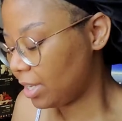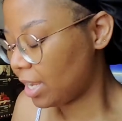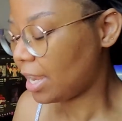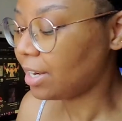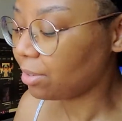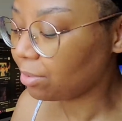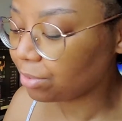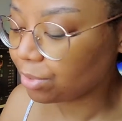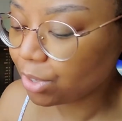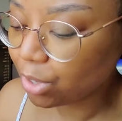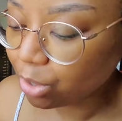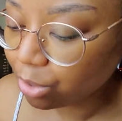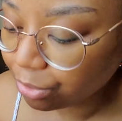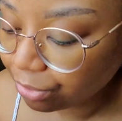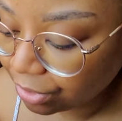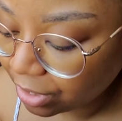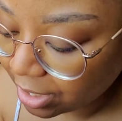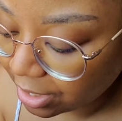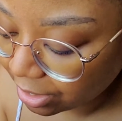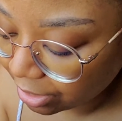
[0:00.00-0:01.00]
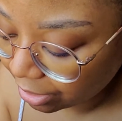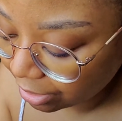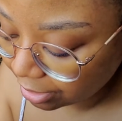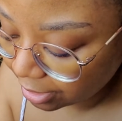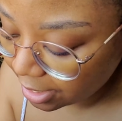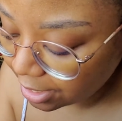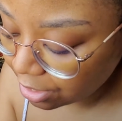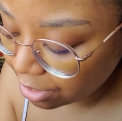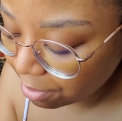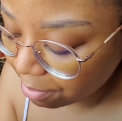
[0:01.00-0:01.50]
I don't know if these
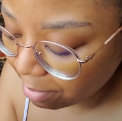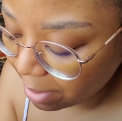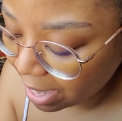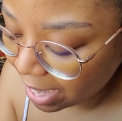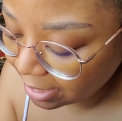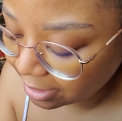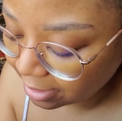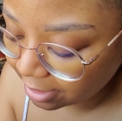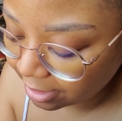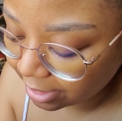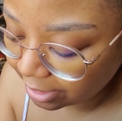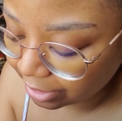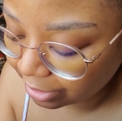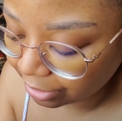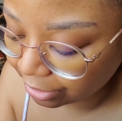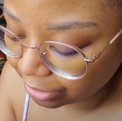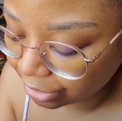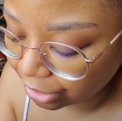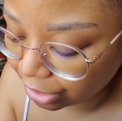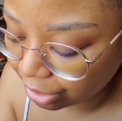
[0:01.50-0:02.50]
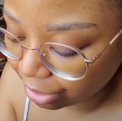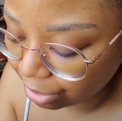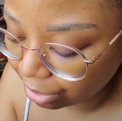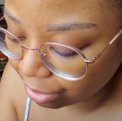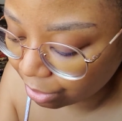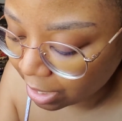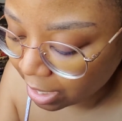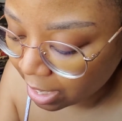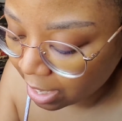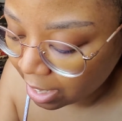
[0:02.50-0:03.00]
are matte stickers too.
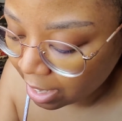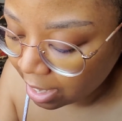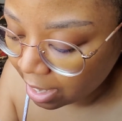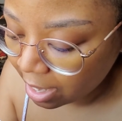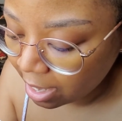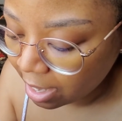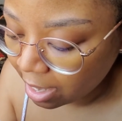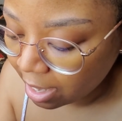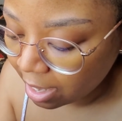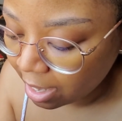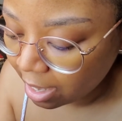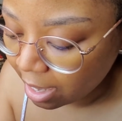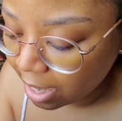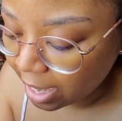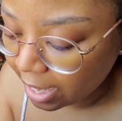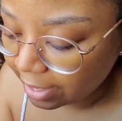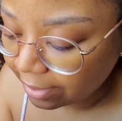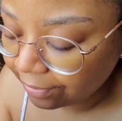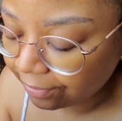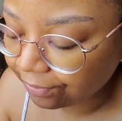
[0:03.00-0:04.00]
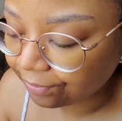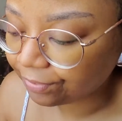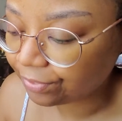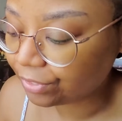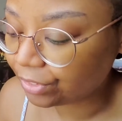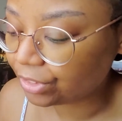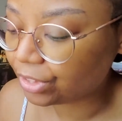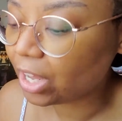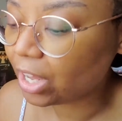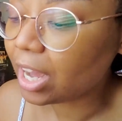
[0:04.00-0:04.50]
I
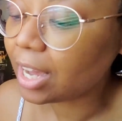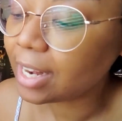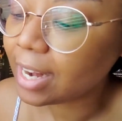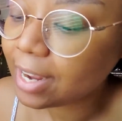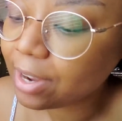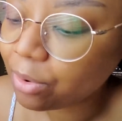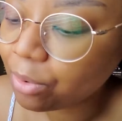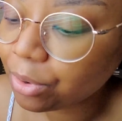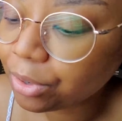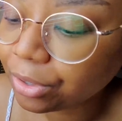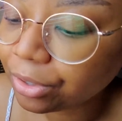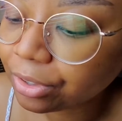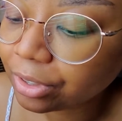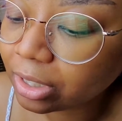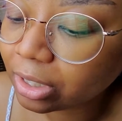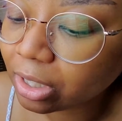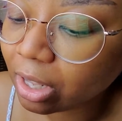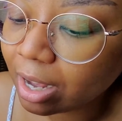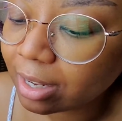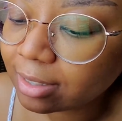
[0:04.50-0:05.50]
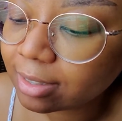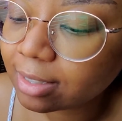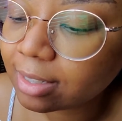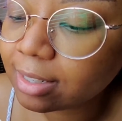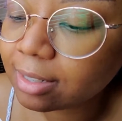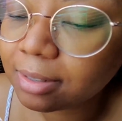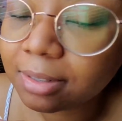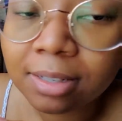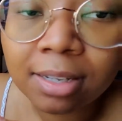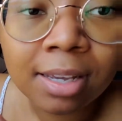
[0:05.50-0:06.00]
thought I ordered
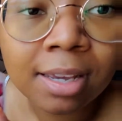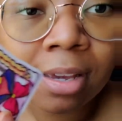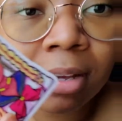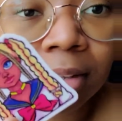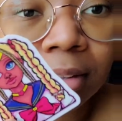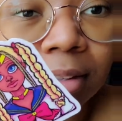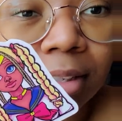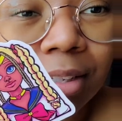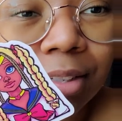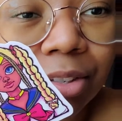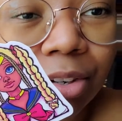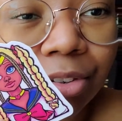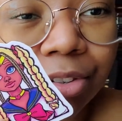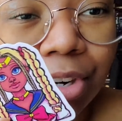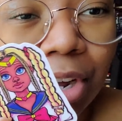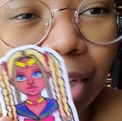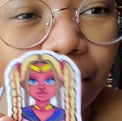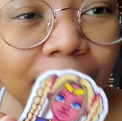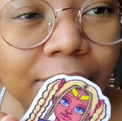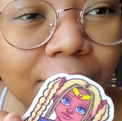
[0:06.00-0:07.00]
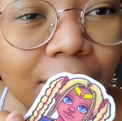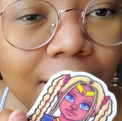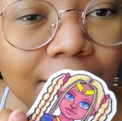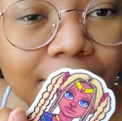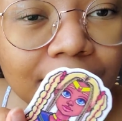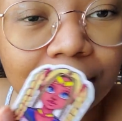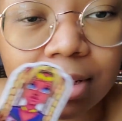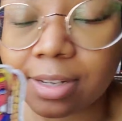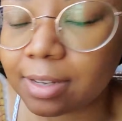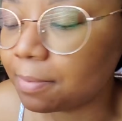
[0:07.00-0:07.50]
glossy. These are not
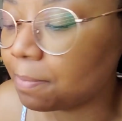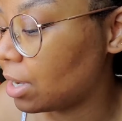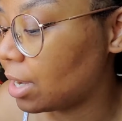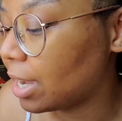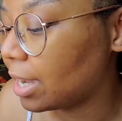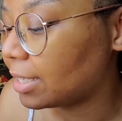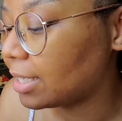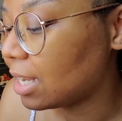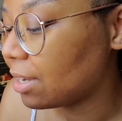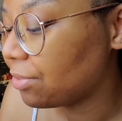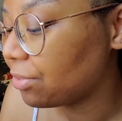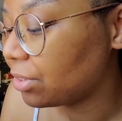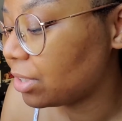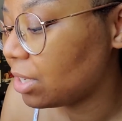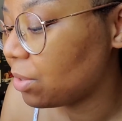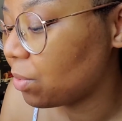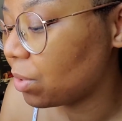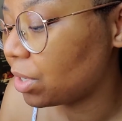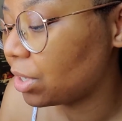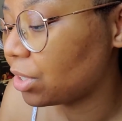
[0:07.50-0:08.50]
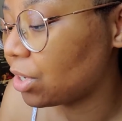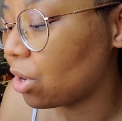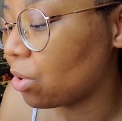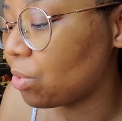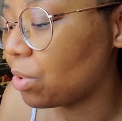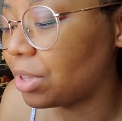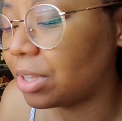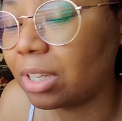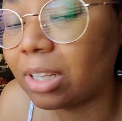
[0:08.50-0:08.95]
glossy. I definitely want to go with